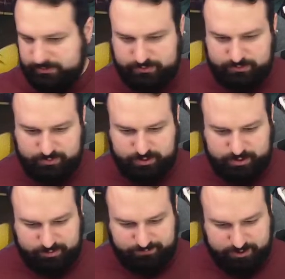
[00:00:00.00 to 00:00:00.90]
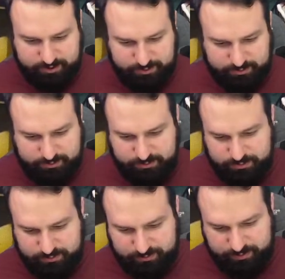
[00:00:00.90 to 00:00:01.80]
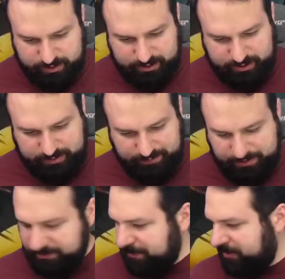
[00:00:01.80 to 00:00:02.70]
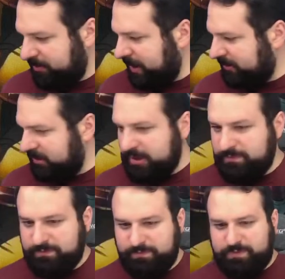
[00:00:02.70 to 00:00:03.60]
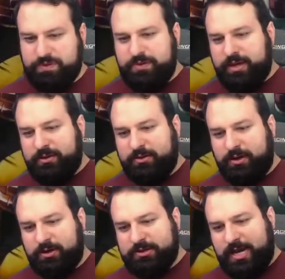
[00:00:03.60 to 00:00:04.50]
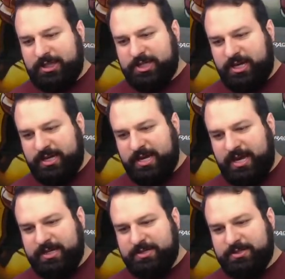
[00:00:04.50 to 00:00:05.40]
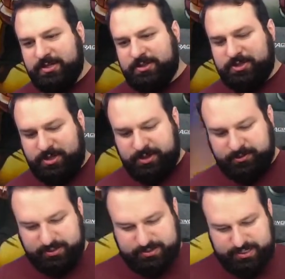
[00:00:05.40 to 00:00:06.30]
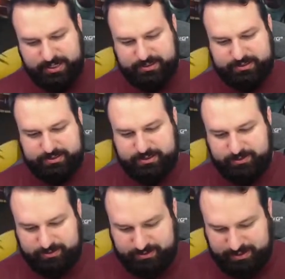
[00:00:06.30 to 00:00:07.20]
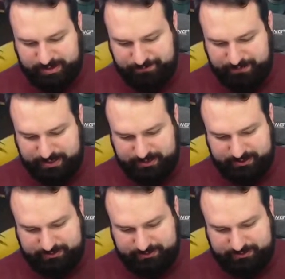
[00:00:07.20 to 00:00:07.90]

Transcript: One of the few, if I remember correctly, few yellow cards that actually gains a security attack. There are not many.